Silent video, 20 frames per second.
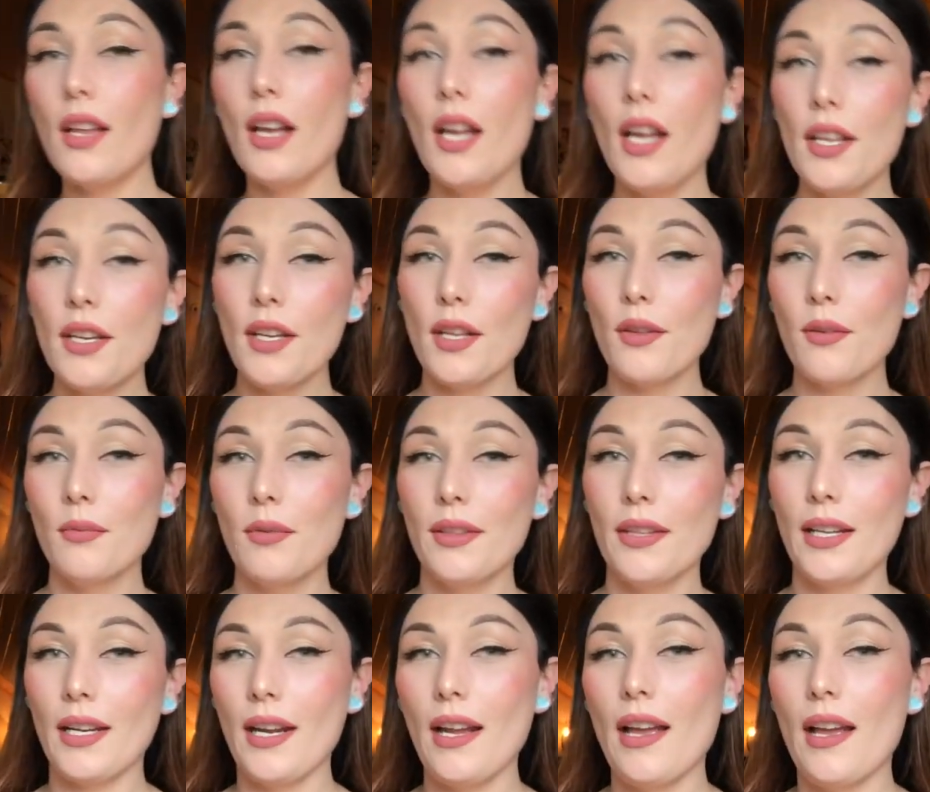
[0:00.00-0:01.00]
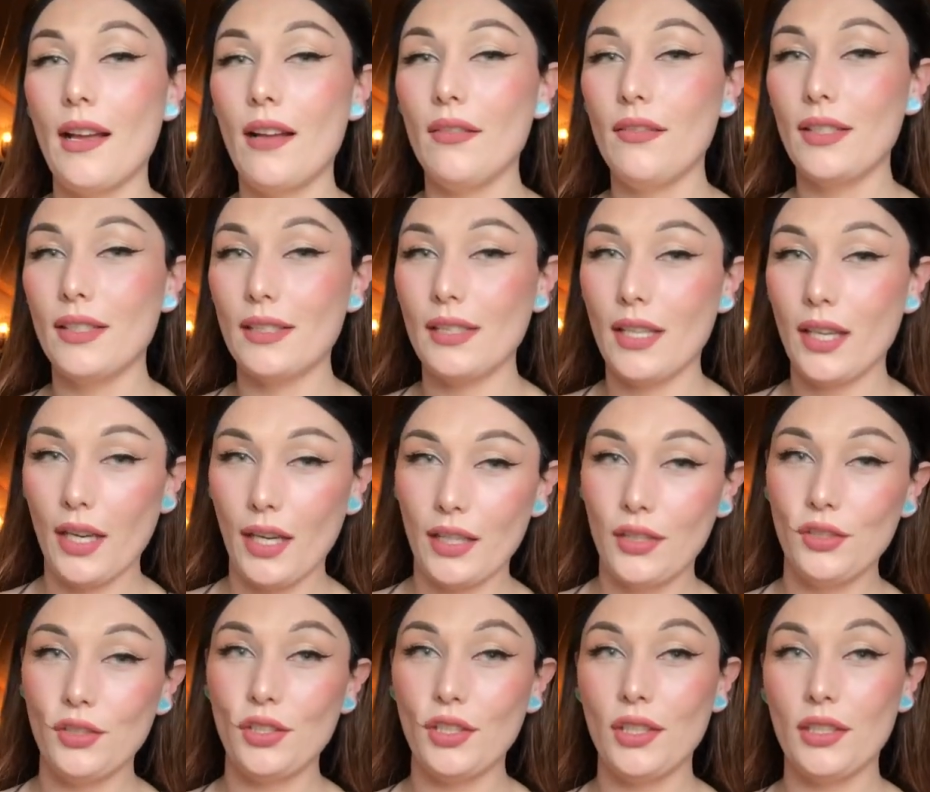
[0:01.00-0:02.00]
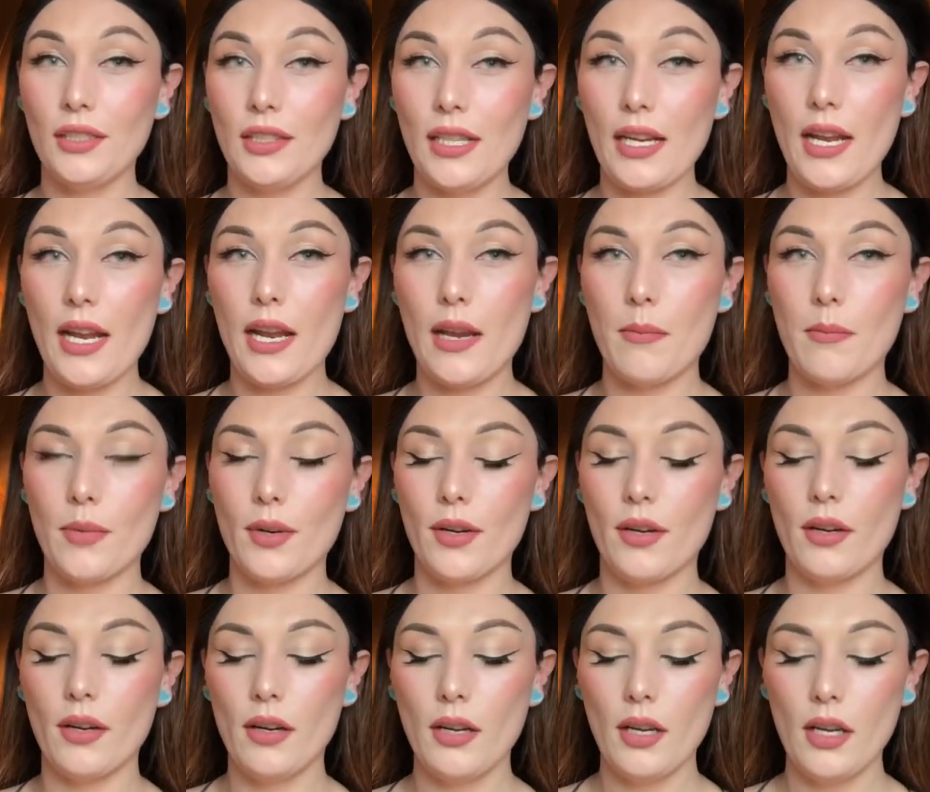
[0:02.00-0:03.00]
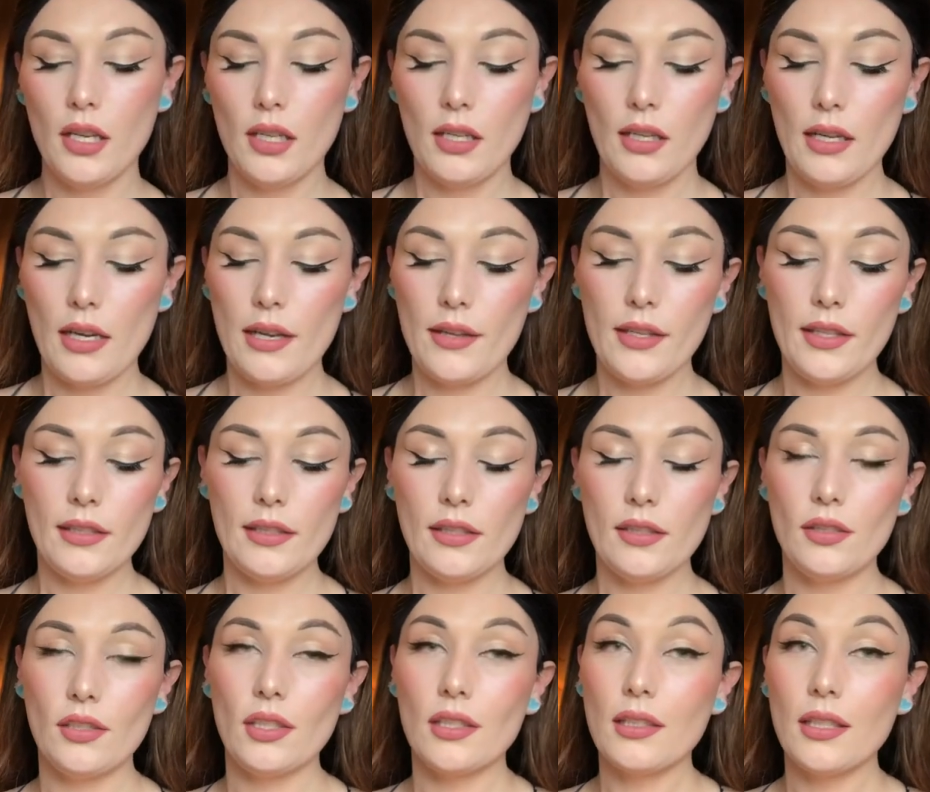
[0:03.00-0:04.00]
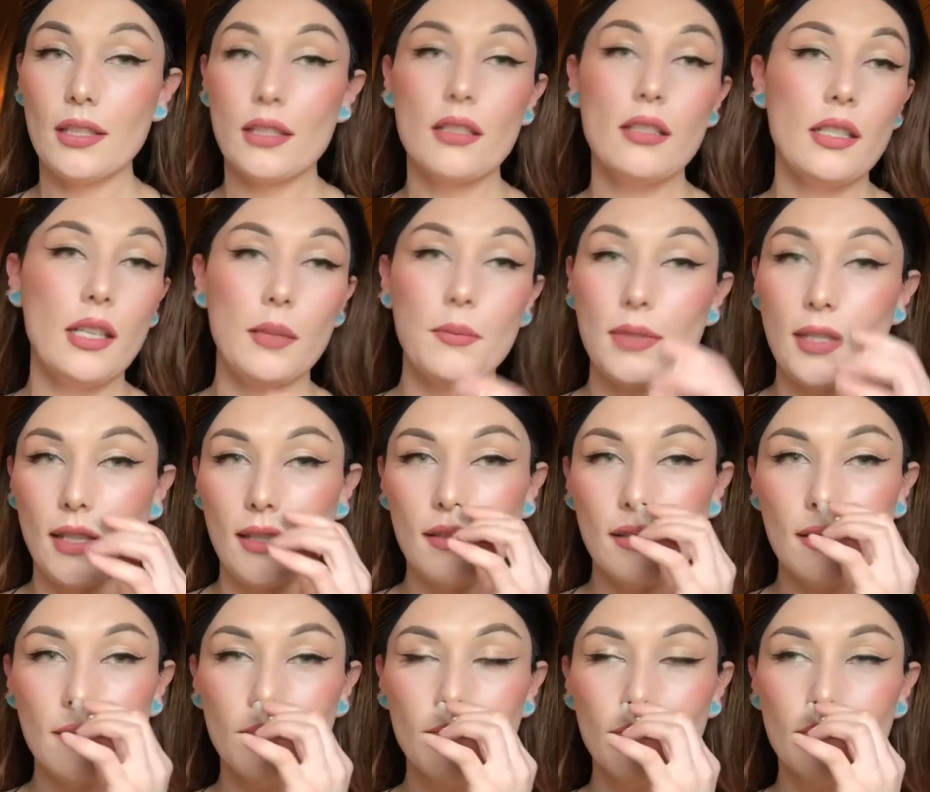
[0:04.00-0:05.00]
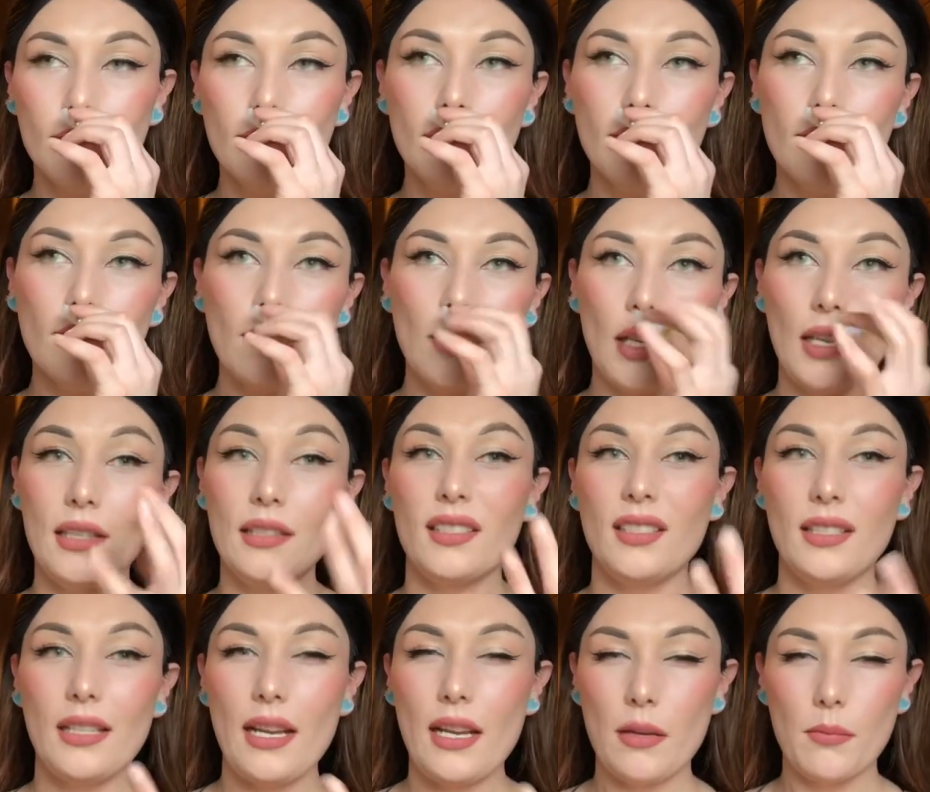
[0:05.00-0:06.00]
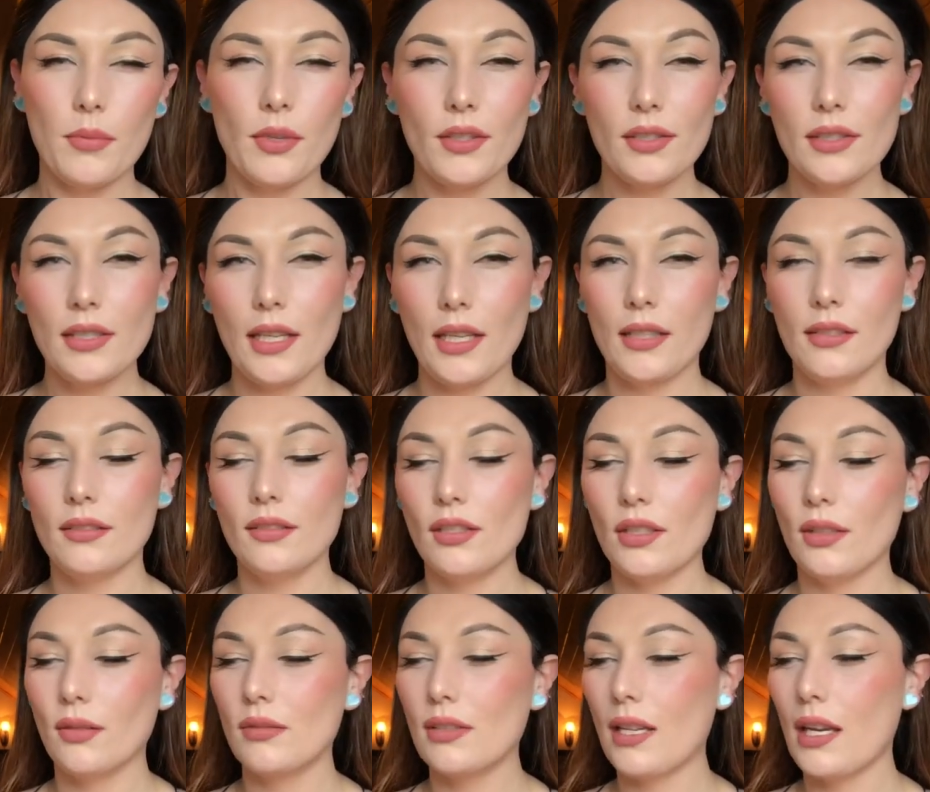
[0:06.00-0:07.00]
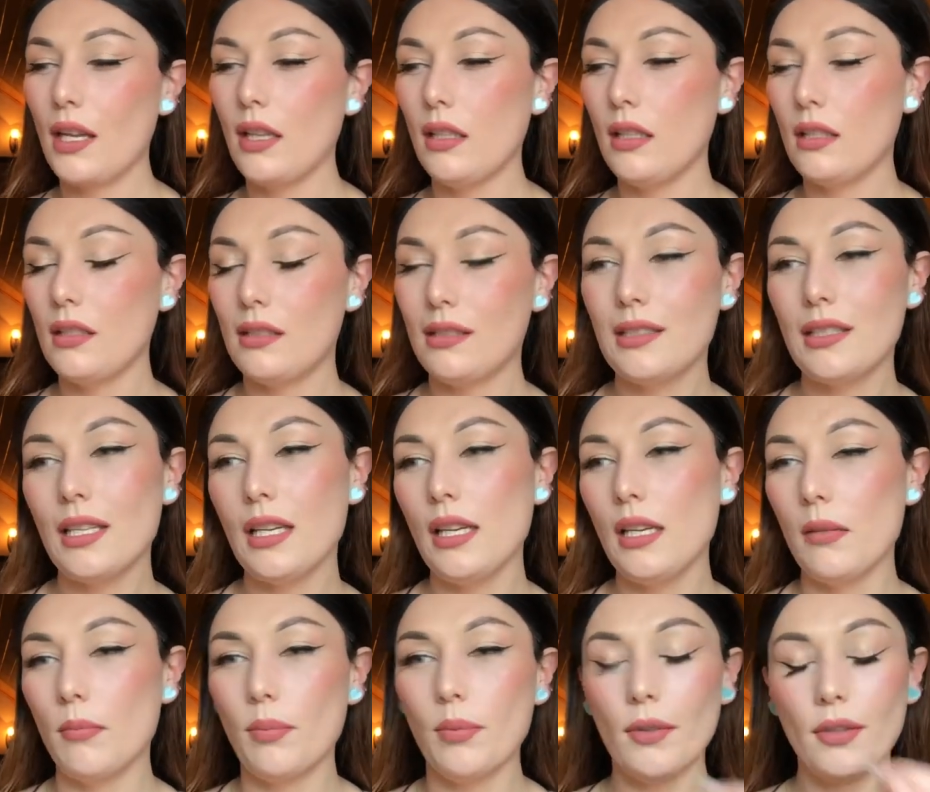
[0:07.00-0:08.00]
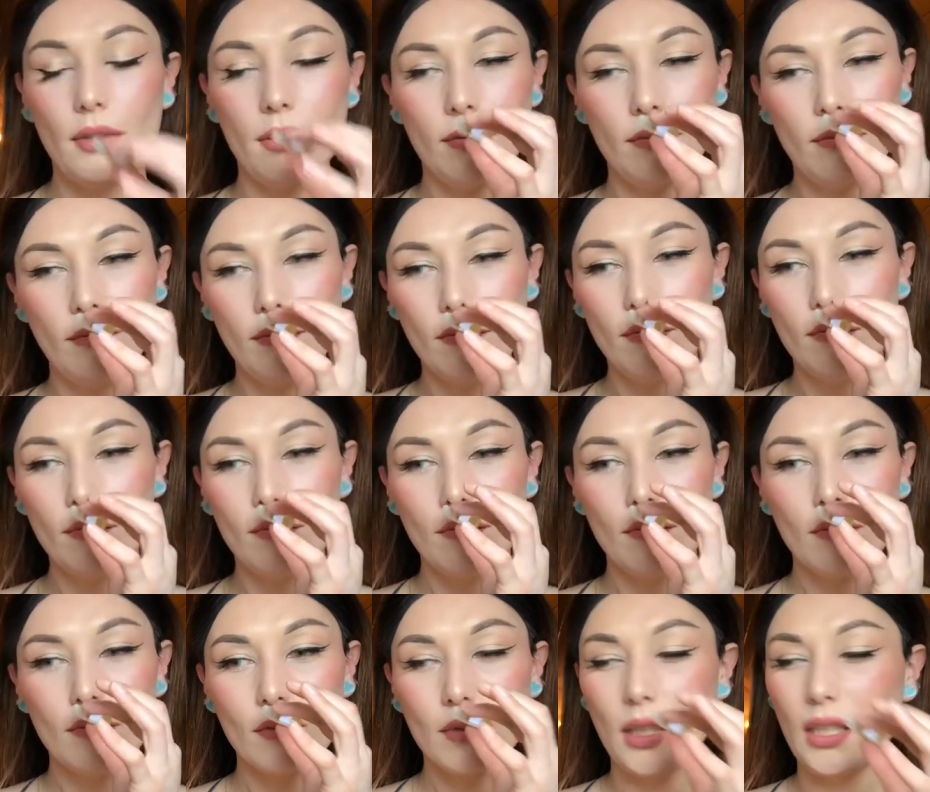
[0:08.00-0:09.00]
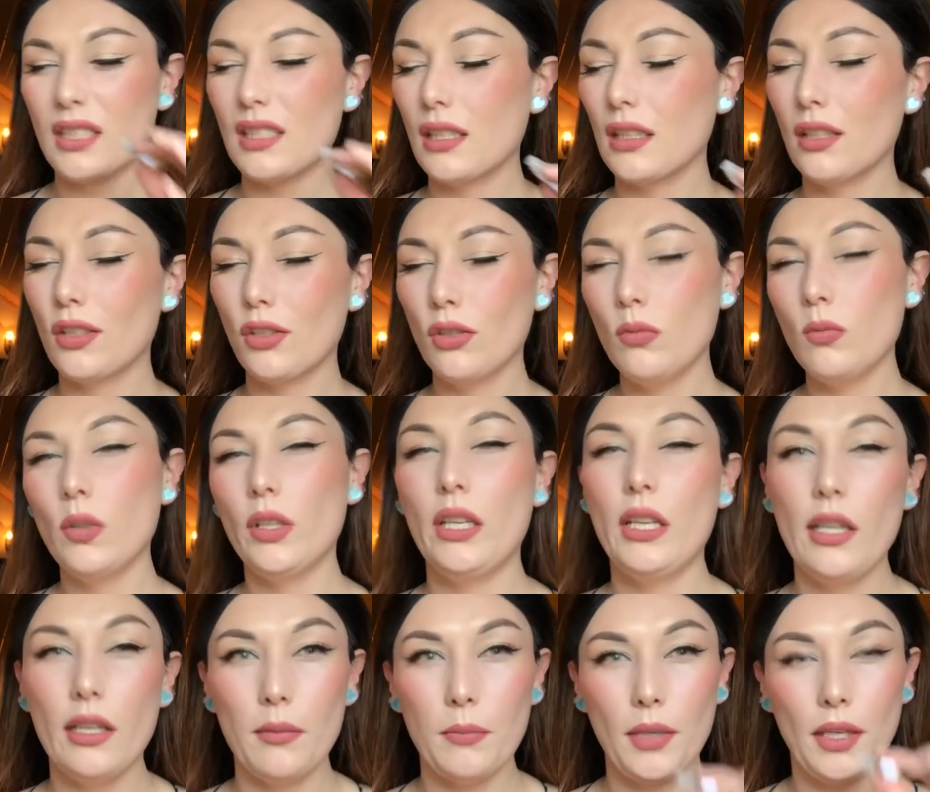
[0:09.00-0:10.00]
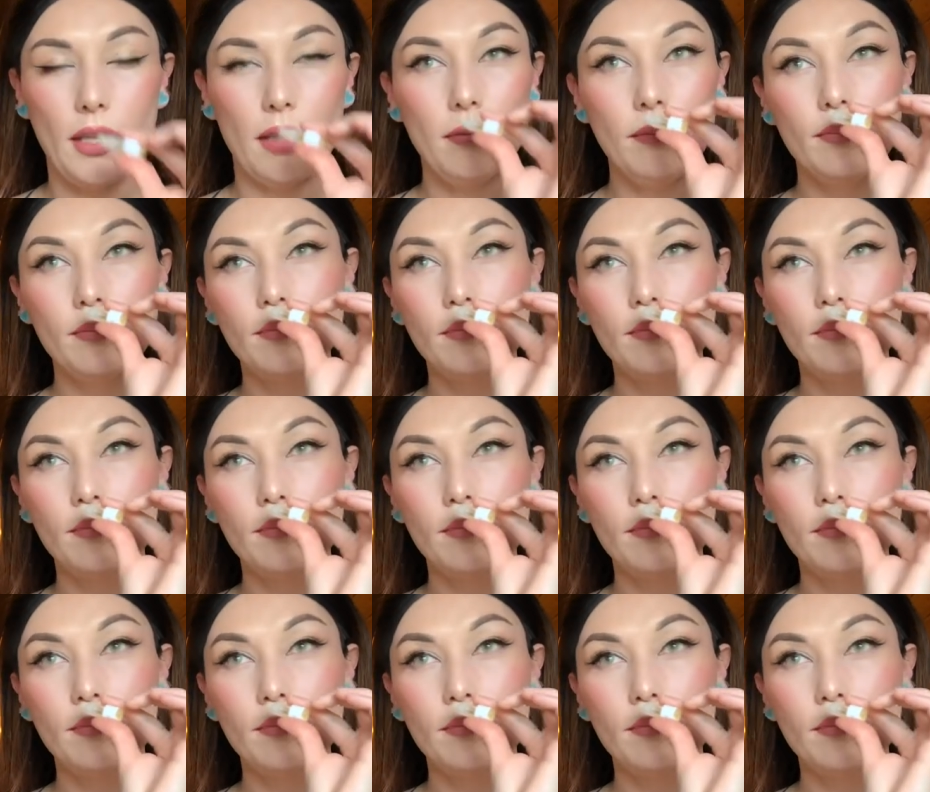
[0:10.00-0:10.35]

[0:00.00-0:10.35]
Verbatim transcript: Another one that I have is Ancient Amber, and this is just like the name says. It's an amber scent, so it's kind of deep. It's a little woody to me.